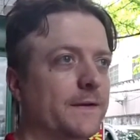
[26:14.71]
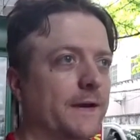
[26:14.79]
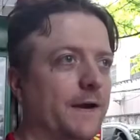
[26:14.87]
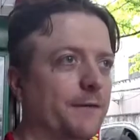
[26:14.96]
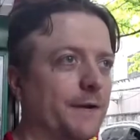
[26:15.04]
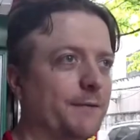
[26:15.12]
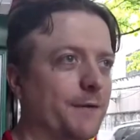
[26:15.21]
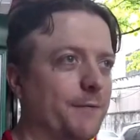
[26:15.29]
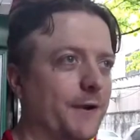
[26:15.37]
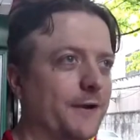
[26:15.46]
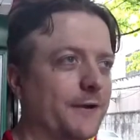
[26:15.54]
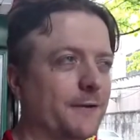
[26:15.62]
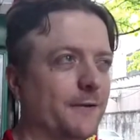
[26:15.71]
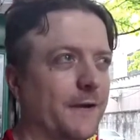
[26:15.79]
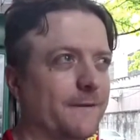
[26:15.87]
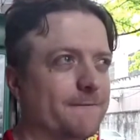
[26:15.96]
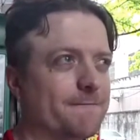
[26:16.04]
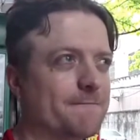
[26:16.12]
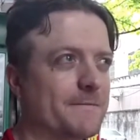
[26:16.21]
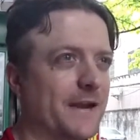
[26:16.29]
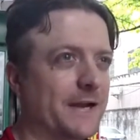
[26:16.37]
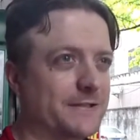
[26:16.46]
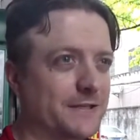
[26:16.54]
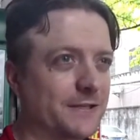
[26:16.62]
I ride my bike. You know,
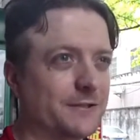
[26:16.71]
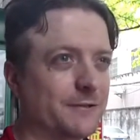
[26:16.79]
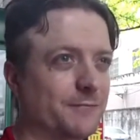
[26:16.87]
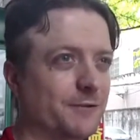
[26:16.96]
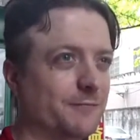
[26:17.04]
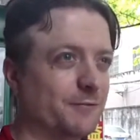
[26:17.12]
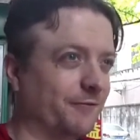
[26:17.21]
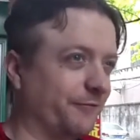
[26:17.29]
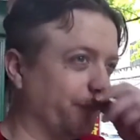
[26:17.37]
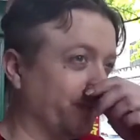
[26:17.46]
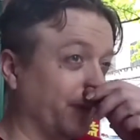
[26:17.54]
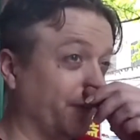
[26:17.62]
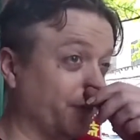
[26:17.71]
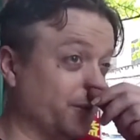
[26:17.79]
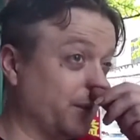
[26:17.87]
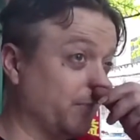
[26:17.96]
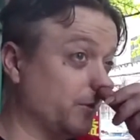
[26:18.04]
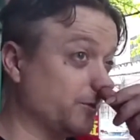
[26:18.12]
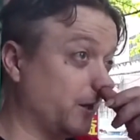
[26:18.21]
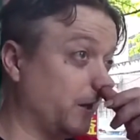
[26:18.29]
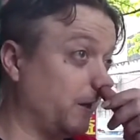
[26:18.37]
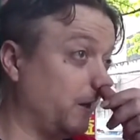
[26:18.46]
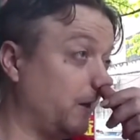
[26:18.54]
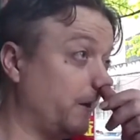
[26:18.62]
I did commute before. When I first came to
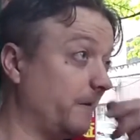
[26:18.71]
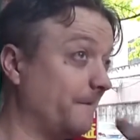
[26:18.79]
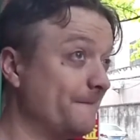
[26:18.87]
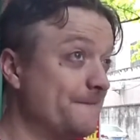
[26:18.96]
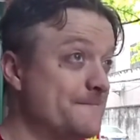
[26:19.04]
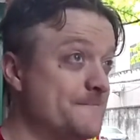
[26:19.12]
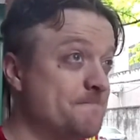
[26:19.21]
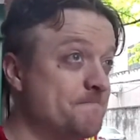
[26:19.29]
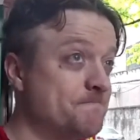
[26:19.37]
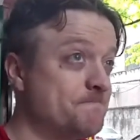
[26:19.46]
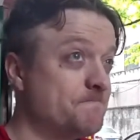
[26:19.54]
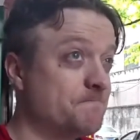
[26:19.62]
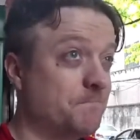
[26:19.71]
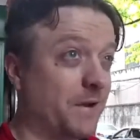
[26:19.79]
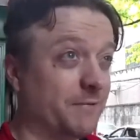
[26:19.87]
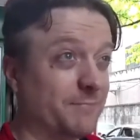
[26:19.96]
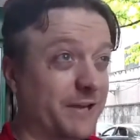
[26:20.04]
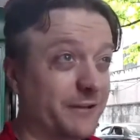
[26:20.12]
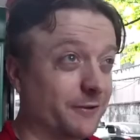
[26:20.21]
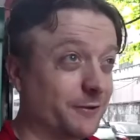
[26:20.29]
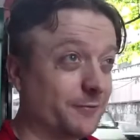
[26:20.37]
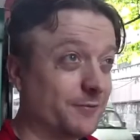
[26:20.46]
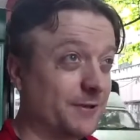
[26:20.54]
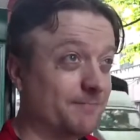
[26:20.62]
China, I bought a bike a
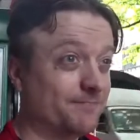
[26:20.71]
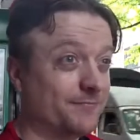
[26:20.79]
little bit.